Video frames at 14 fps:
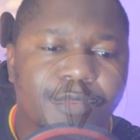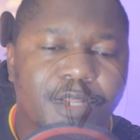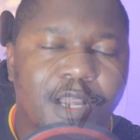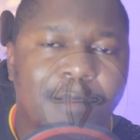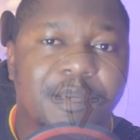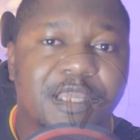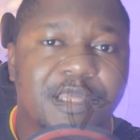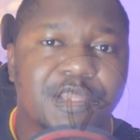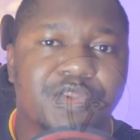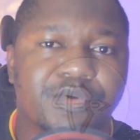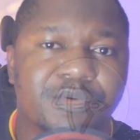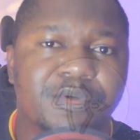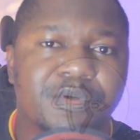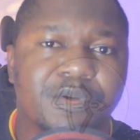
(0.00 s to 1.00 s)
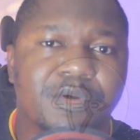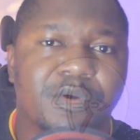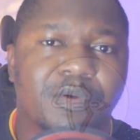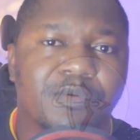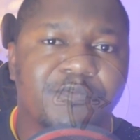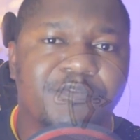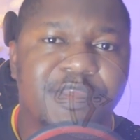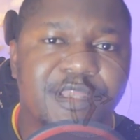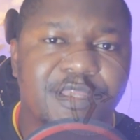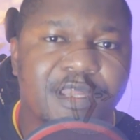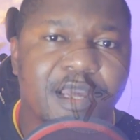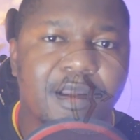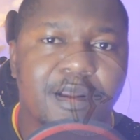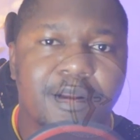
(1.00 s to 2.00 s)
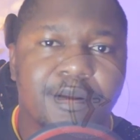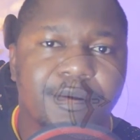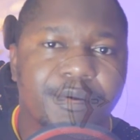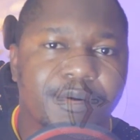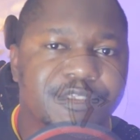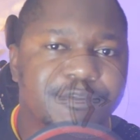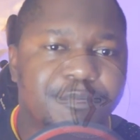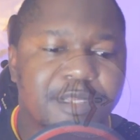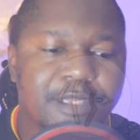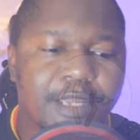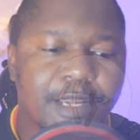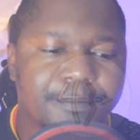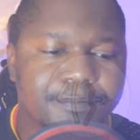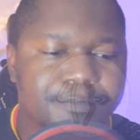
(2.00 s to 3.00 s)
application or venture grows bigger.